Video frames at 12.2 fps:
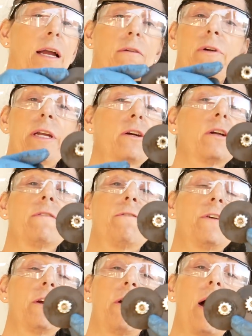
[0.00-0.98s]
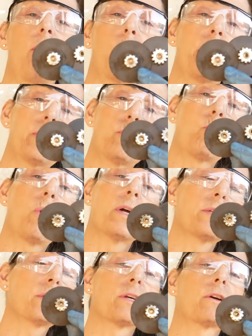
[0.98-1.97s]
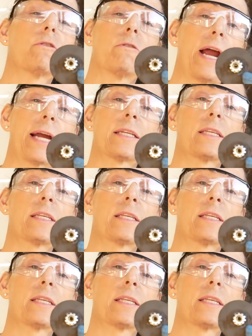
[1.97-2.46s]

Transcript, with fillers: we couldn't figure out which was the correct